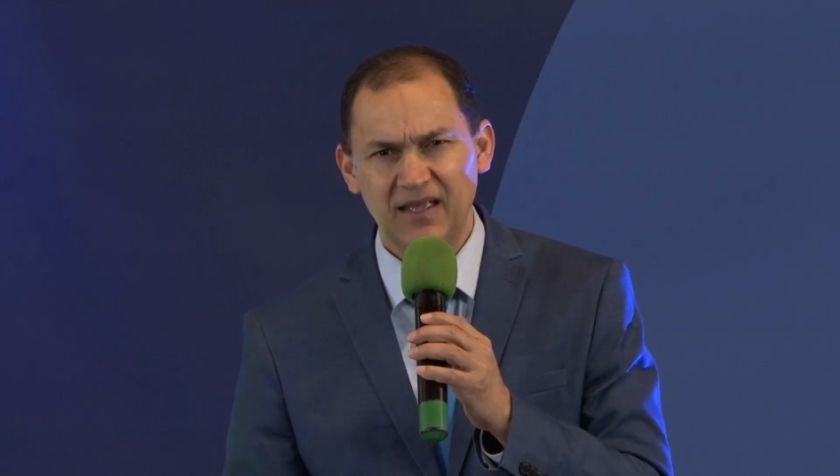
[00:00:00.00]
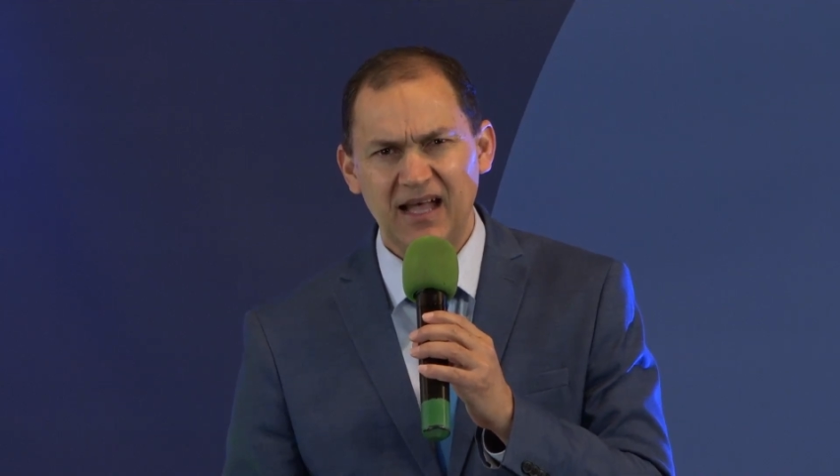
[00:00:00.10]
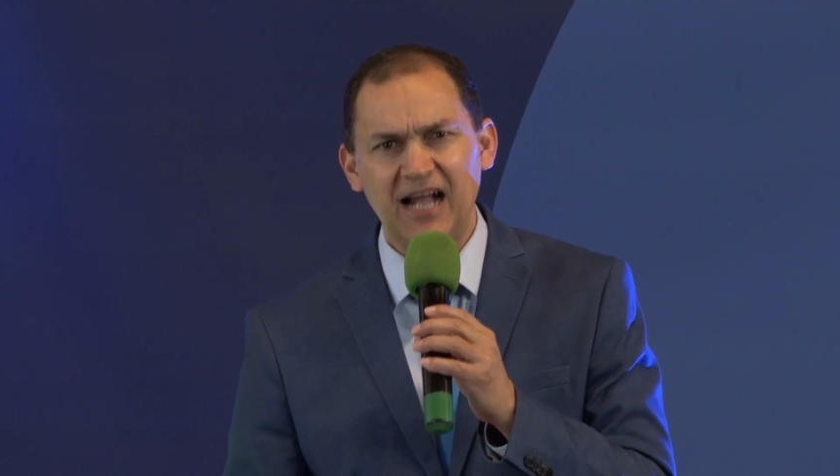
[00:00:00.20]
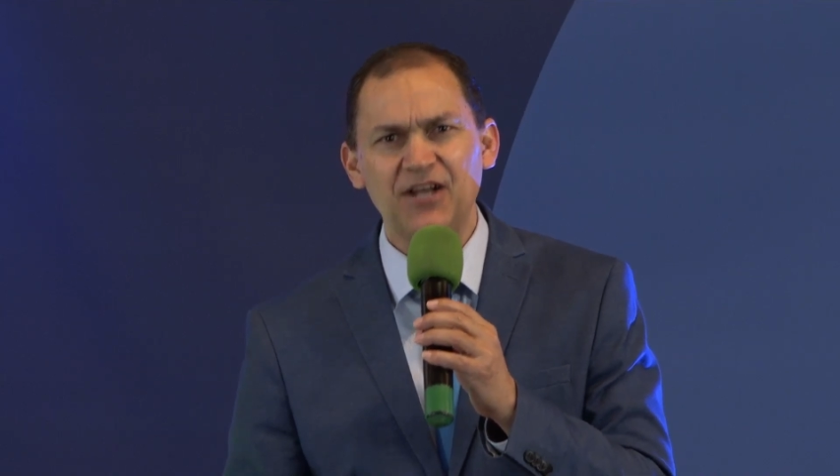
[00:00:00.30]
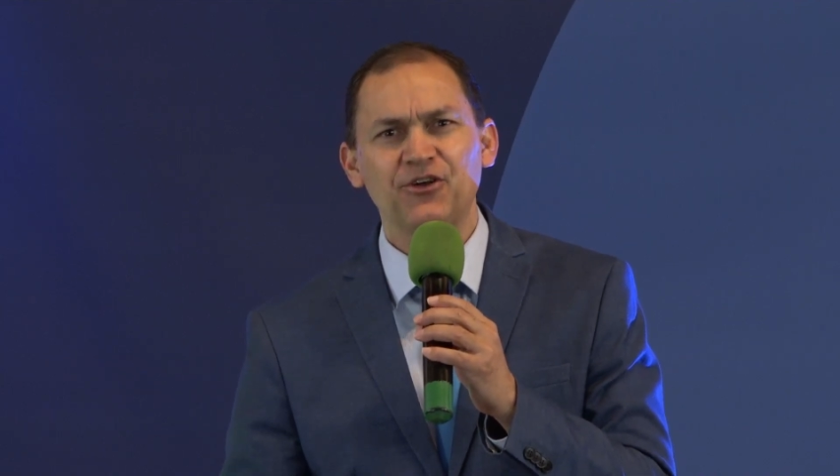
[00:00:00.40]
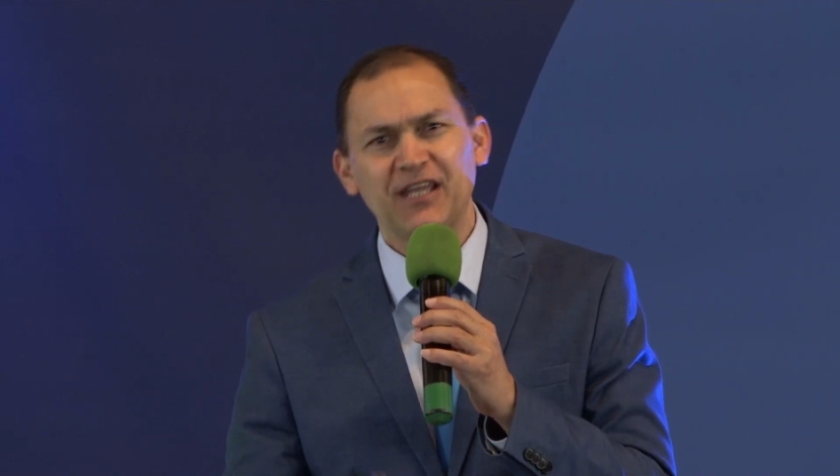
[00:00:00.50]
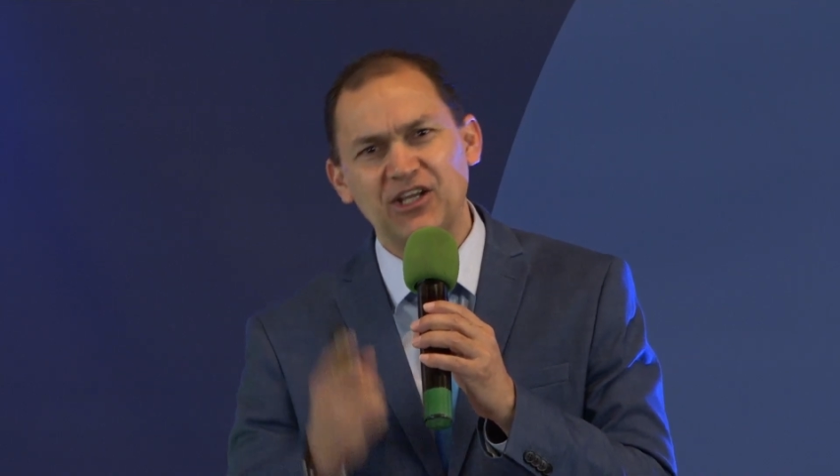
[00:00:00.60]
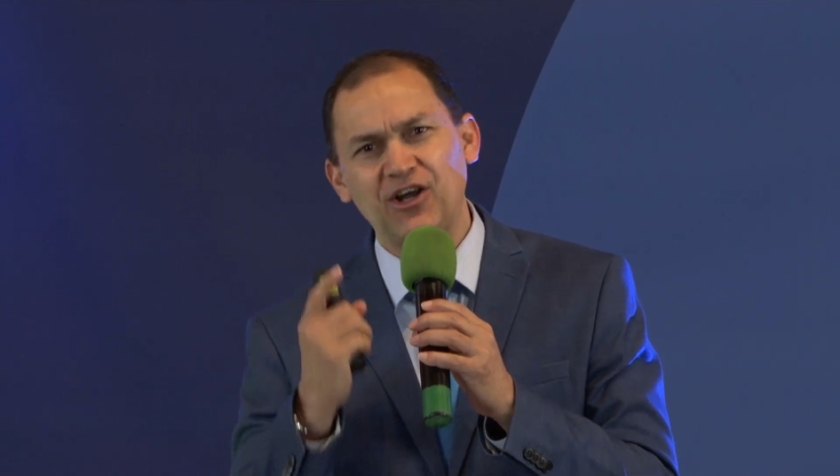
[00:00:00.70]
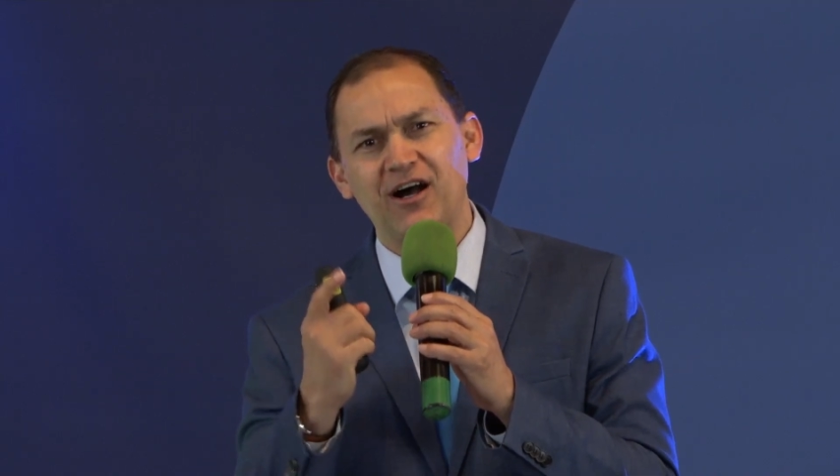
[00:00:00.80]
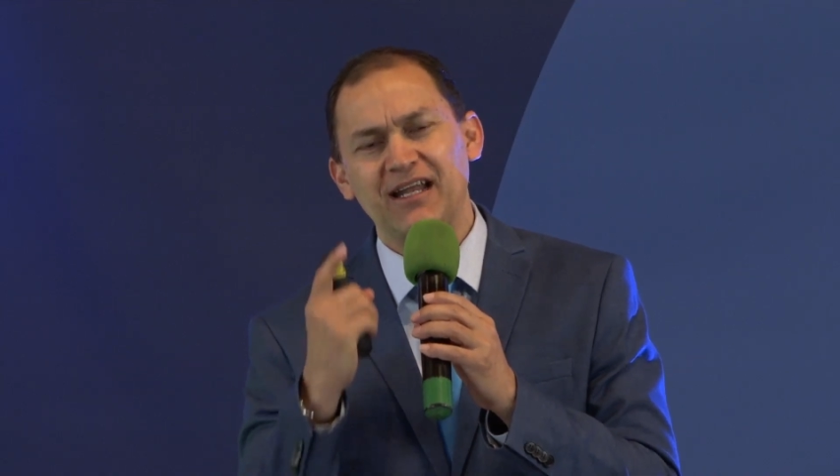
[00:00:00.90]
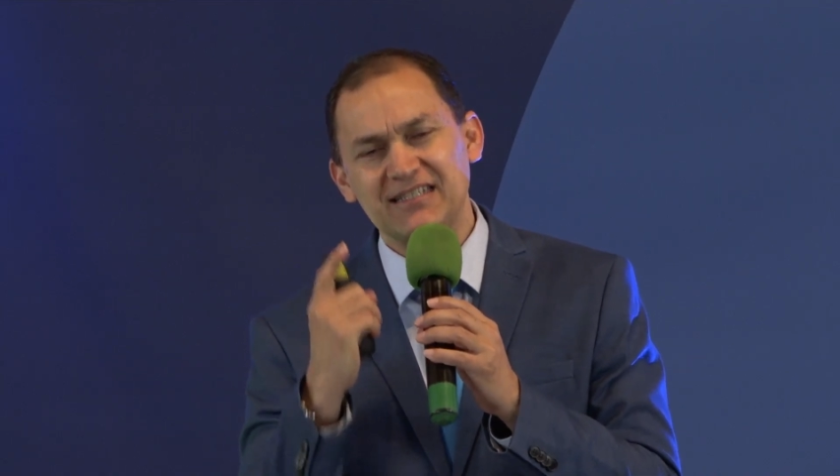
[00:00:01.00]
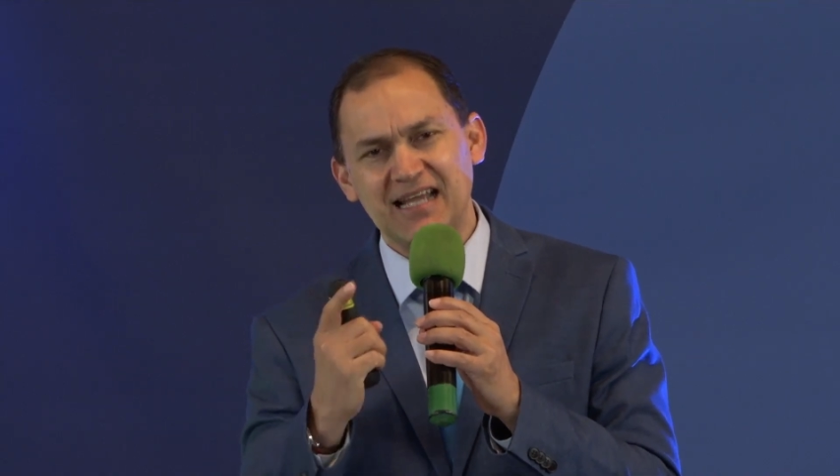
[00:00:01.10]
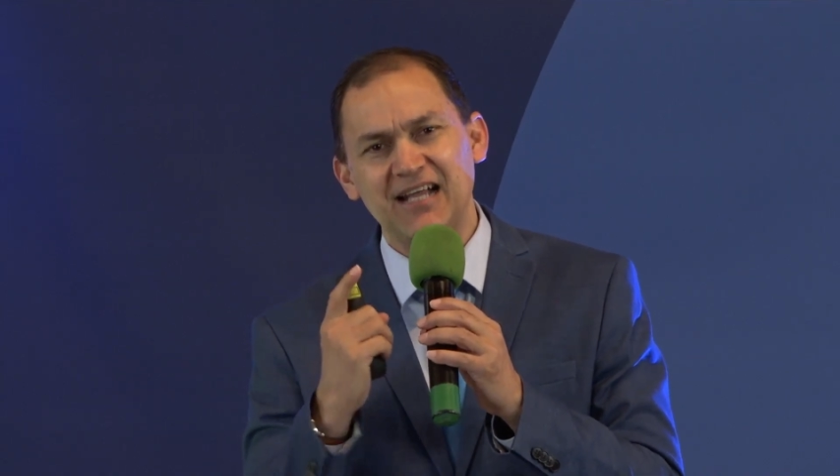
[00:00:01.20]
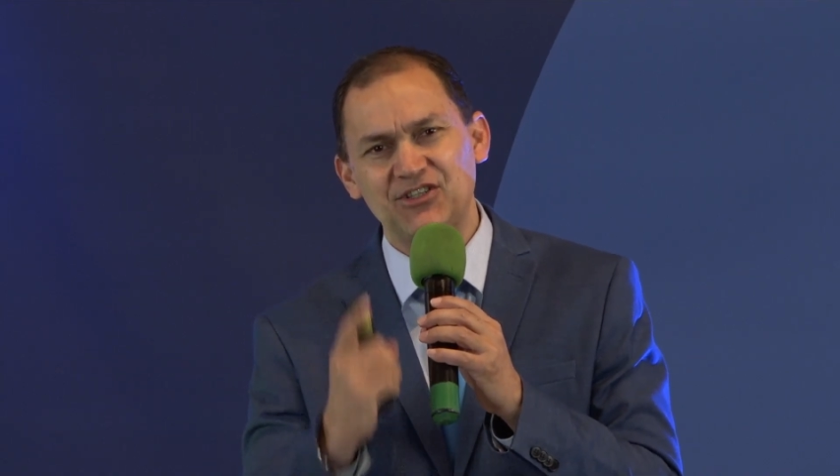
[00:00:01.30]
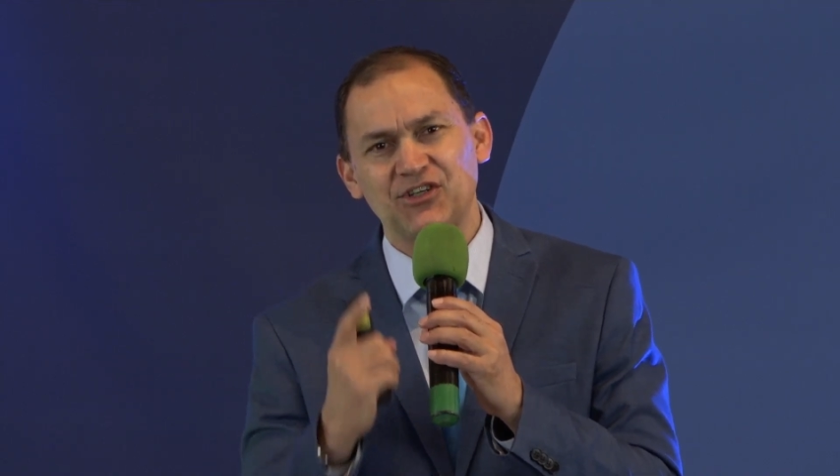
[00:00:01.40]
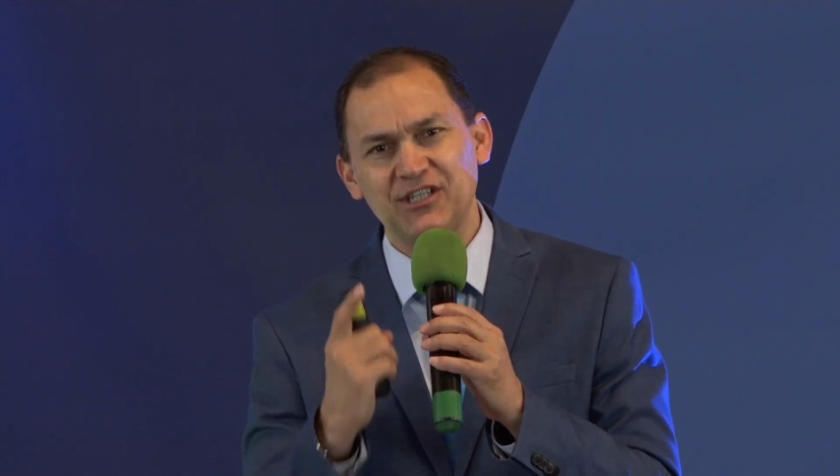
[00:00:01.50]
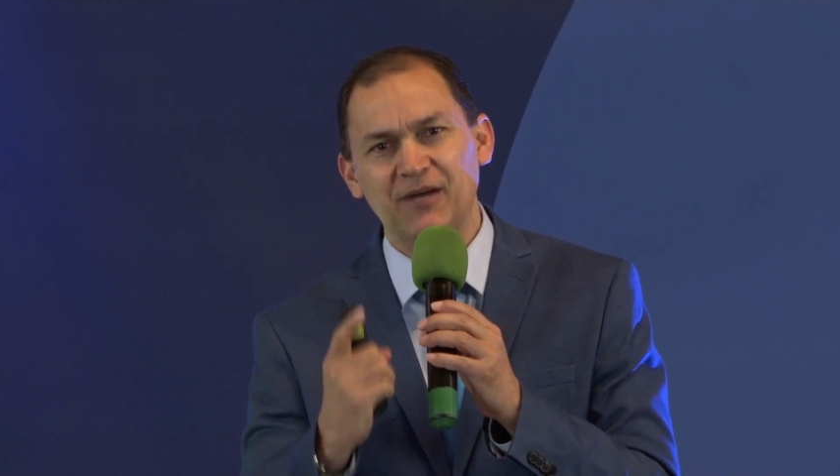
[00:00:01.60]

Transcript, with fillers: I know that God has answered their